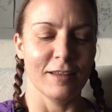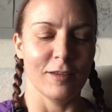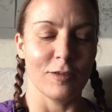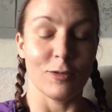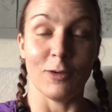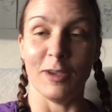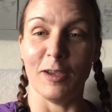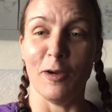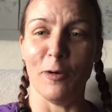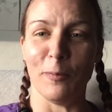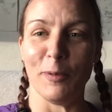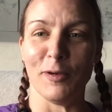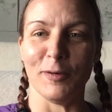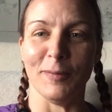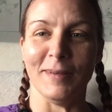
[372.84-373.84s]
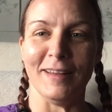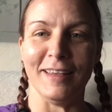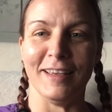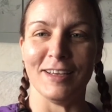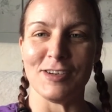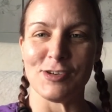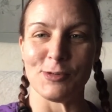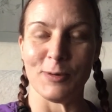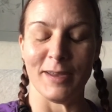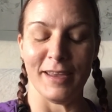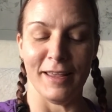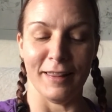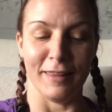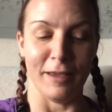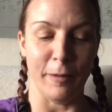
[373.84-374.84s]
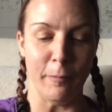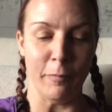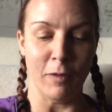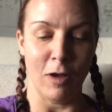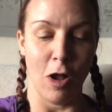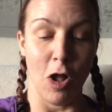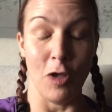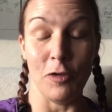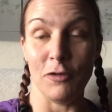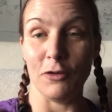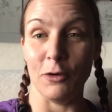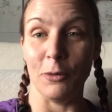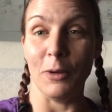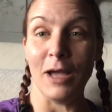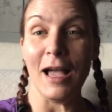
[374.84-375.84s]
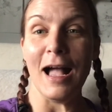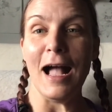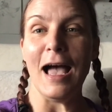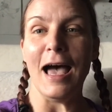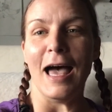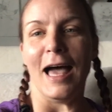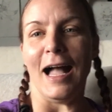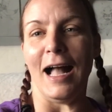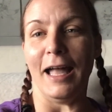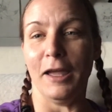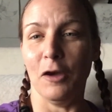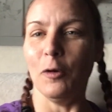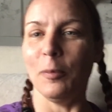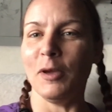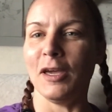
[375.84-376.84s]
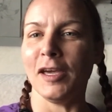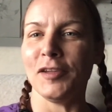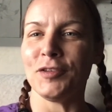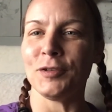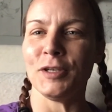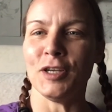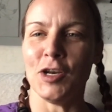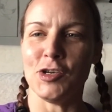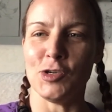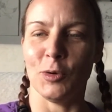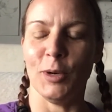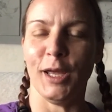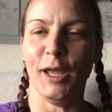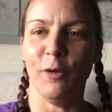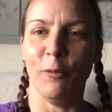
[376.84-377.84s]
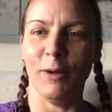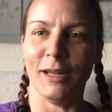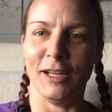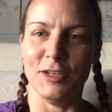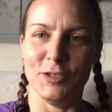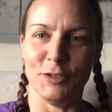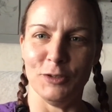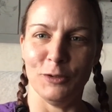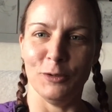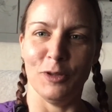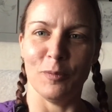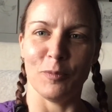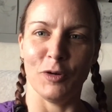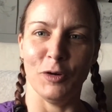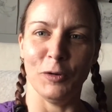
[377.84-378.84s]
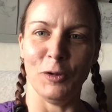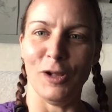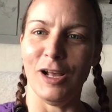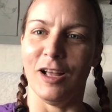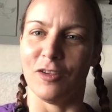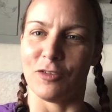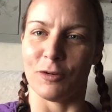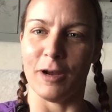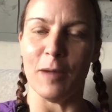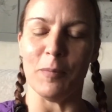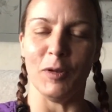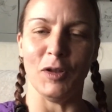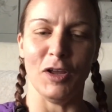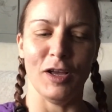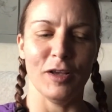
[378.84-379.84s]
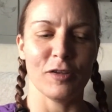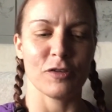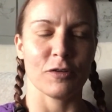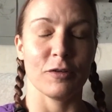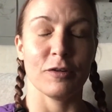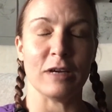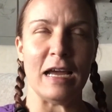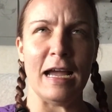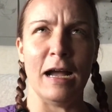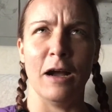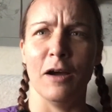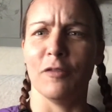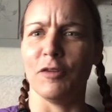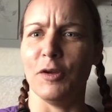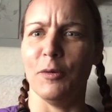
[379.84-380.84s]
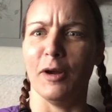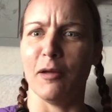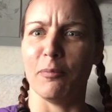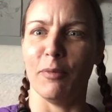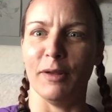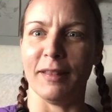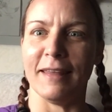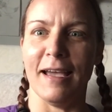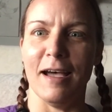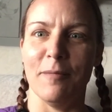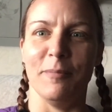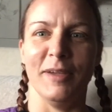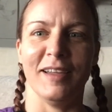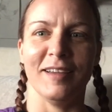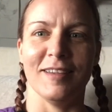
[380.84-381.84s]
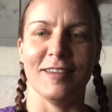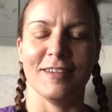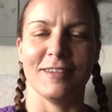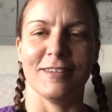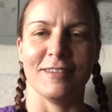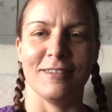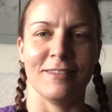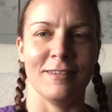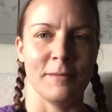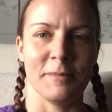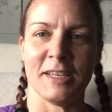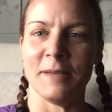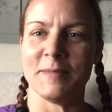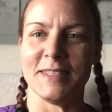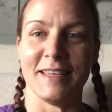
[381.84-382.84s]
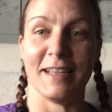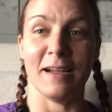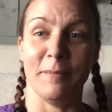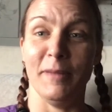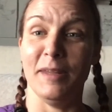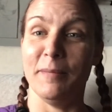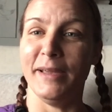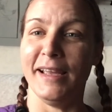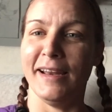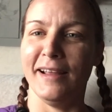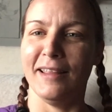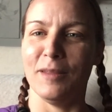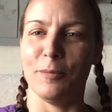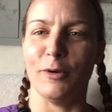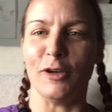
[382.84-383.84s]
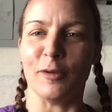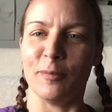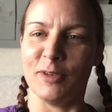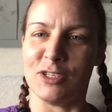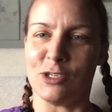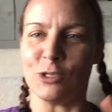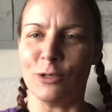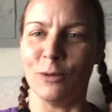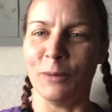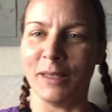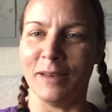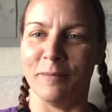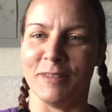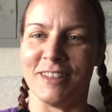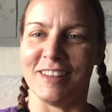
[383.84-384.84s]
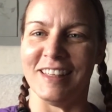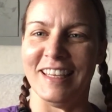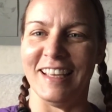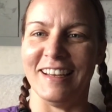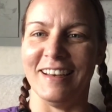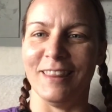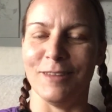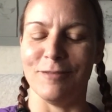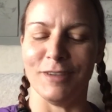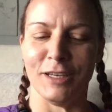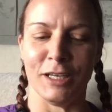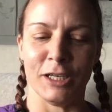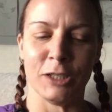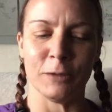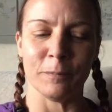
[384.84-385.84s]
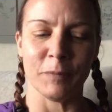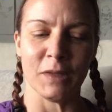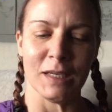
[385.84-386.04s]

So I hope you're really enjoying them. Also, I hope you guys are enjoying when I do the prologues or epilogues or however you want to put that because sometimes they come in the beginning of the book but you don't get until the end of the video.